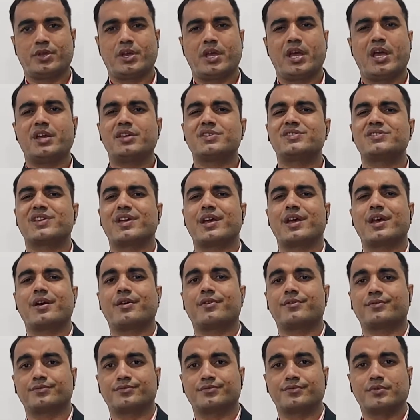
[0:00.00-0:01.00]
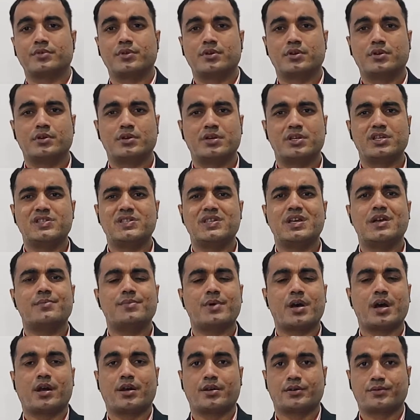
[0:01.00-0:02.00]
has, have, is, am,
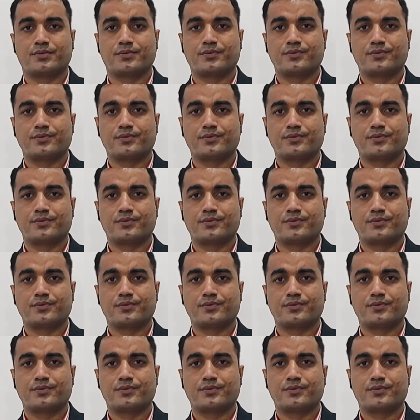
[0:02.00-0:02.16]
are.